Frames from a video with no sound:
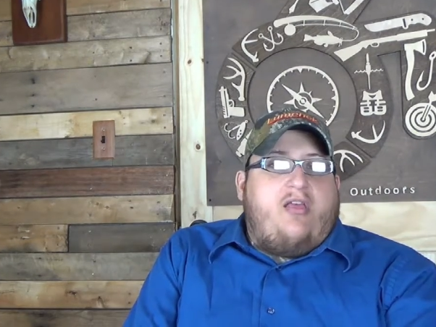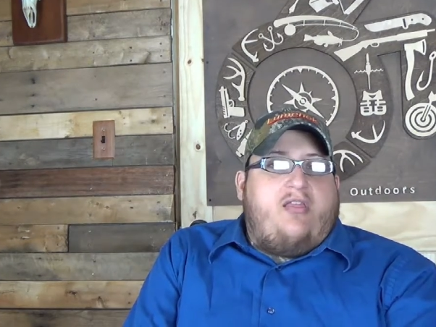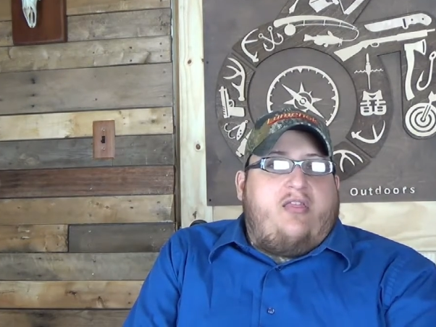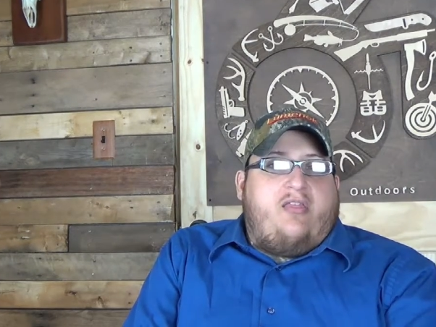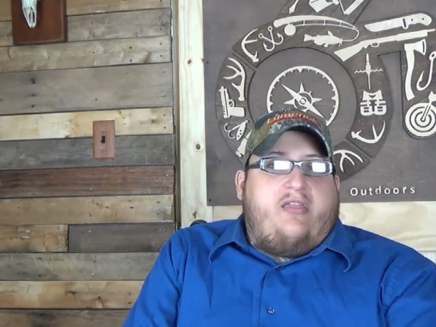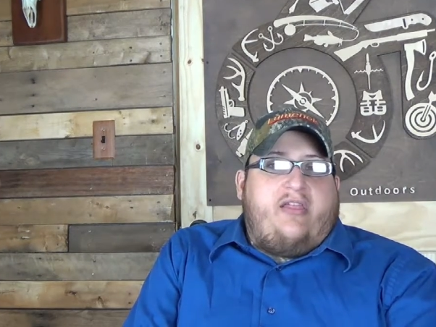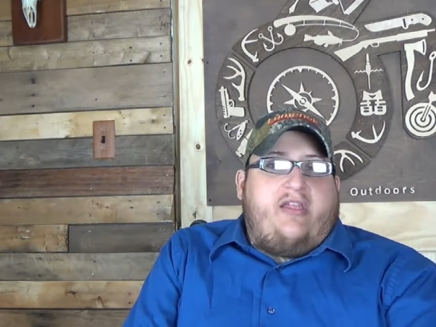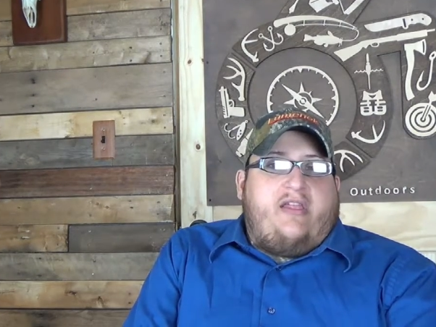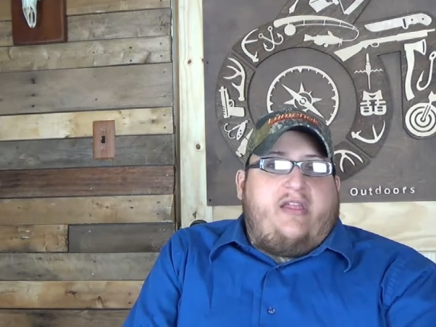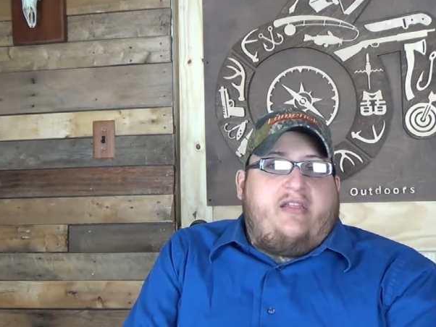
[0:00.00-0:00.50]

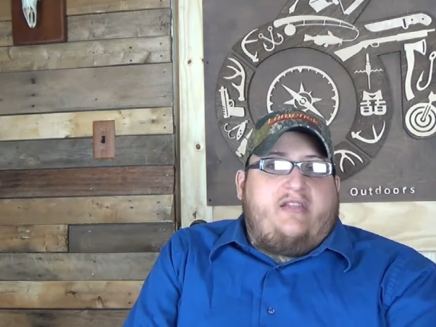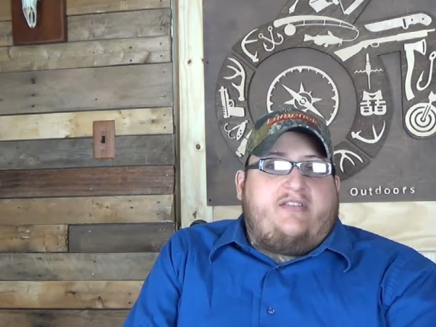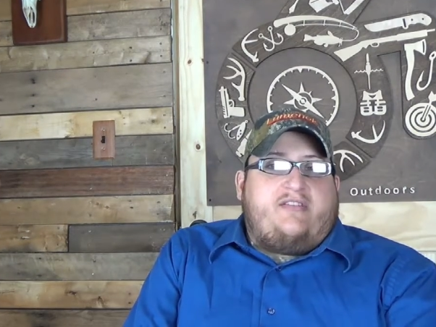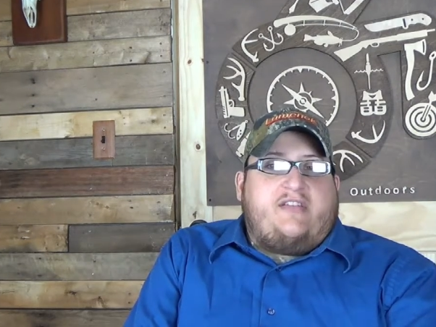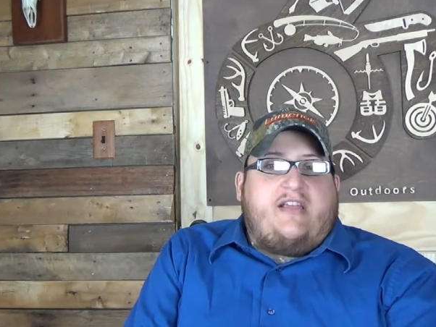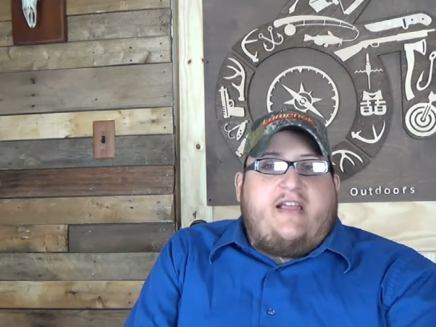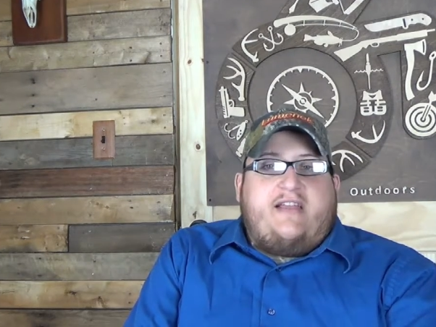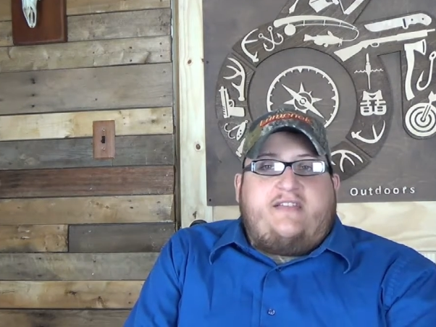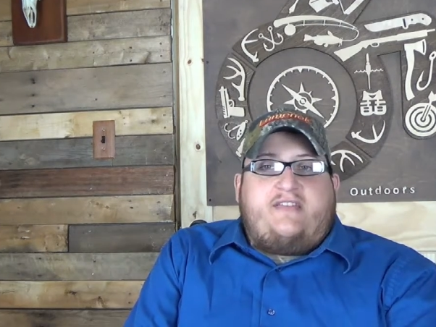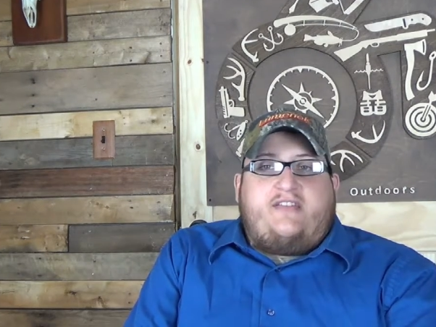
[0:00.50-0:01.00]
the
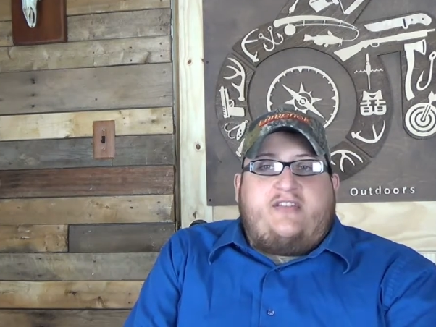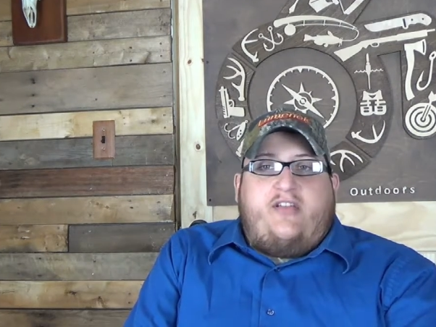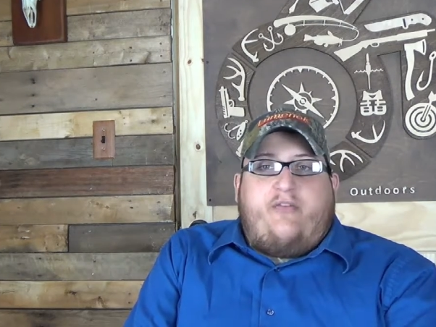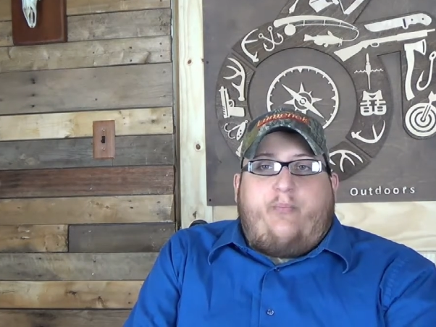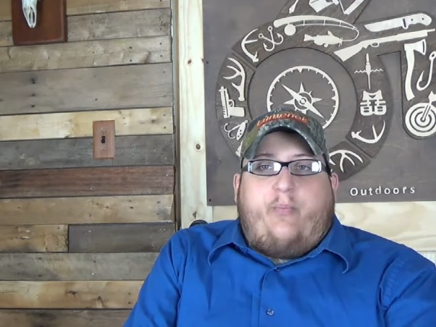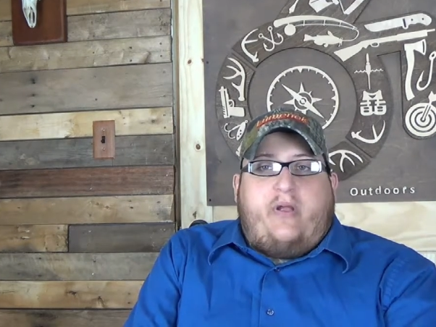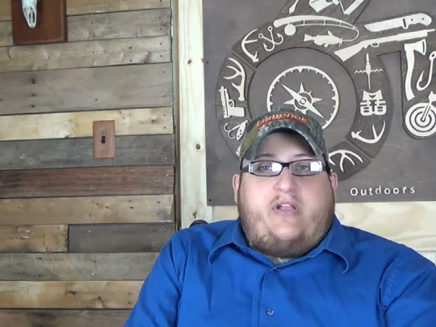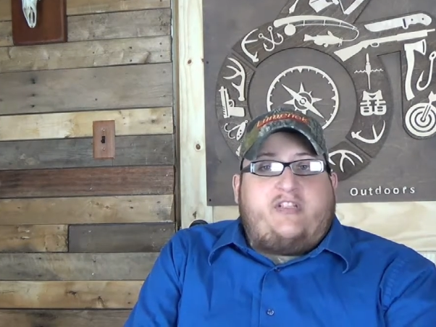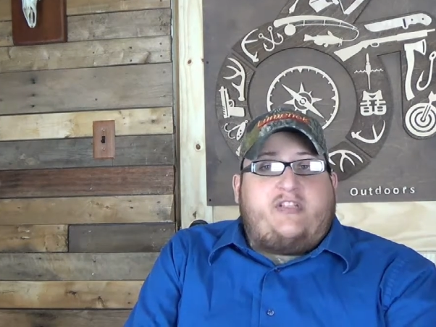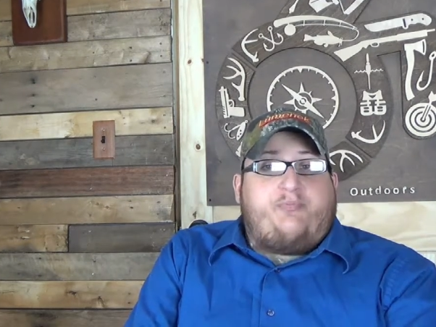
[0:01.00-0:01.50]
sites of
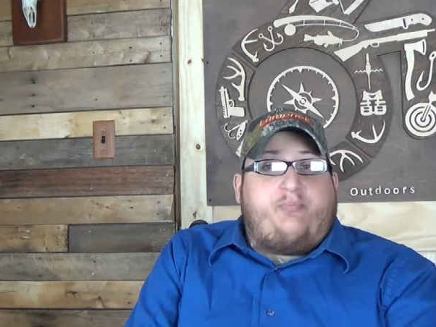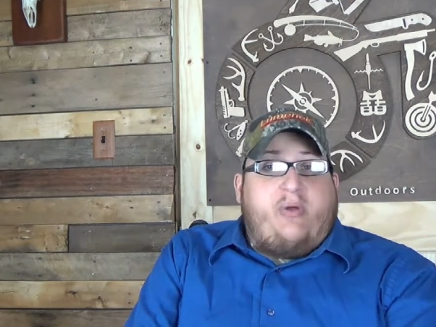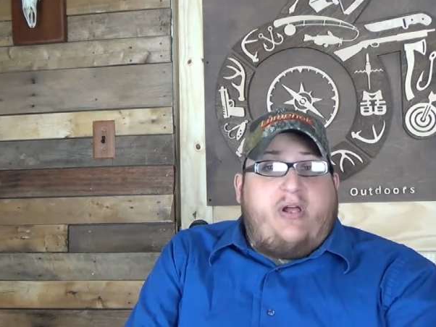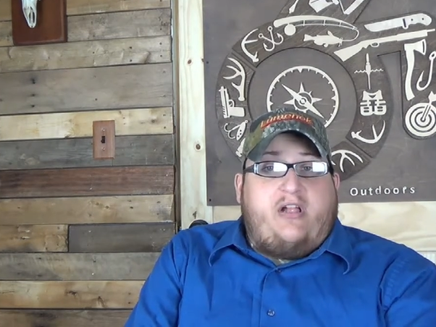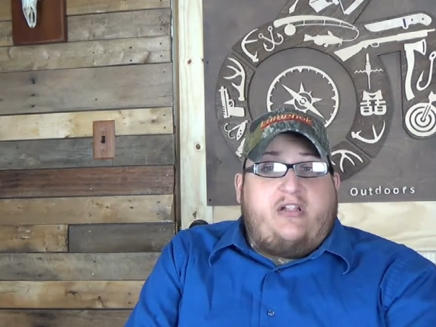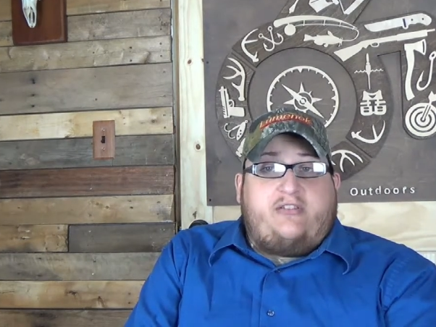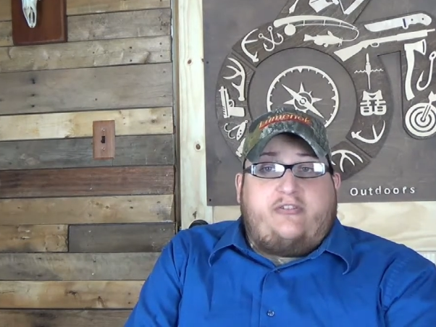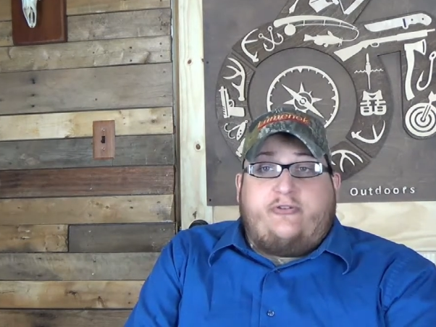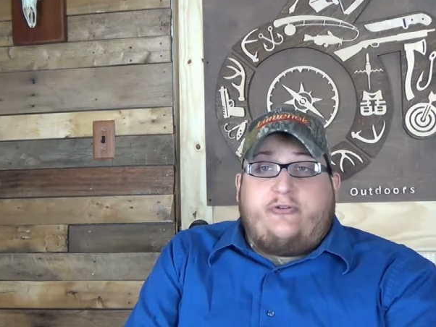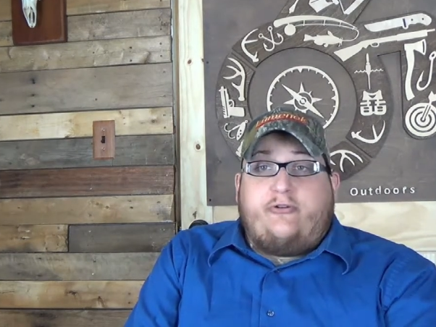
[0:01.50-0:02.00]
my
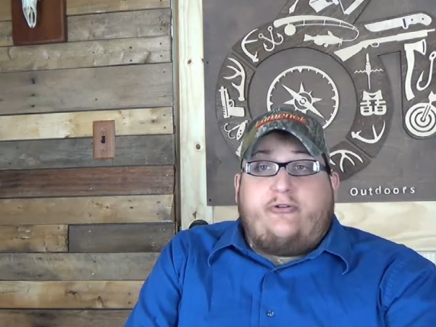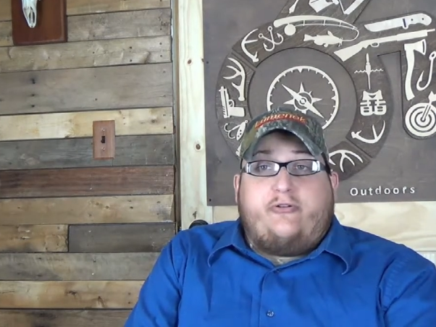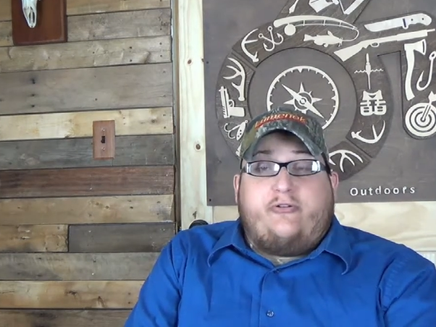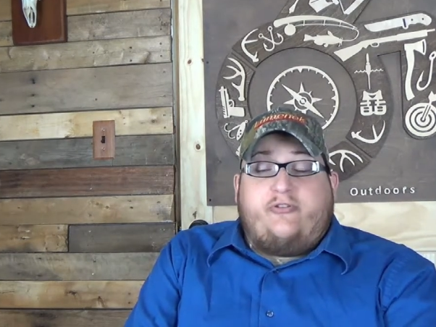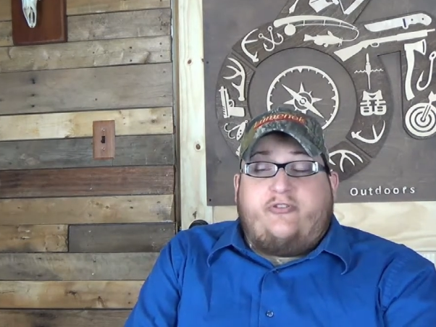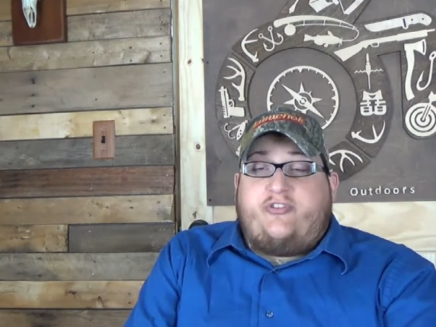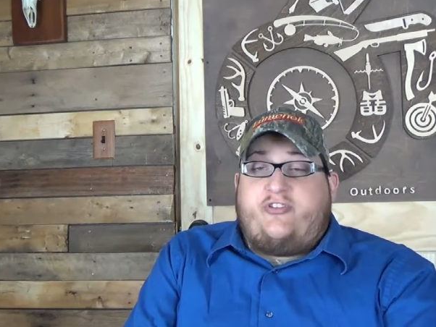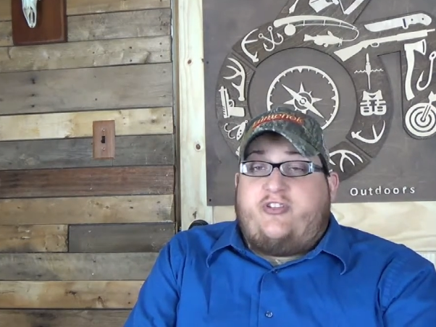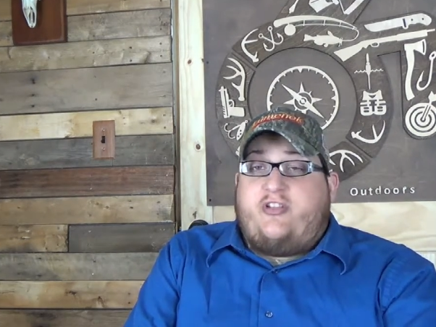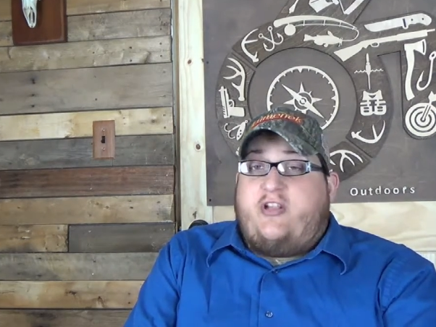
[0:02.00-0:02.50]

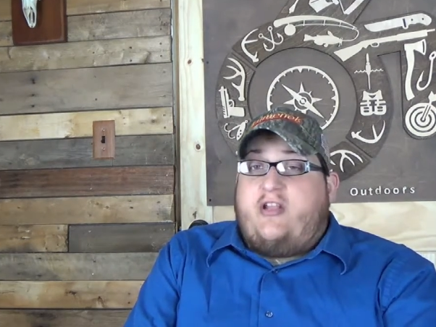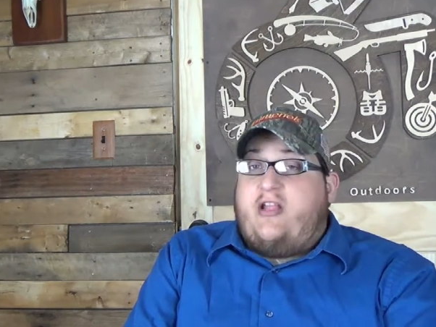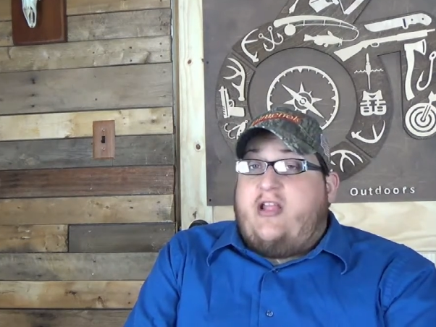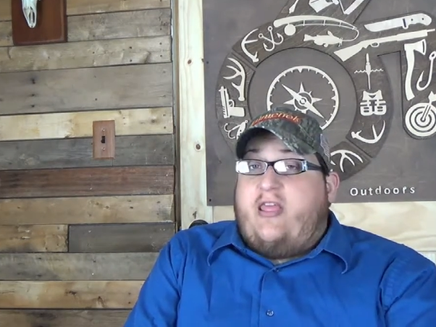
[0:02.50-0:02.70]
sponsors,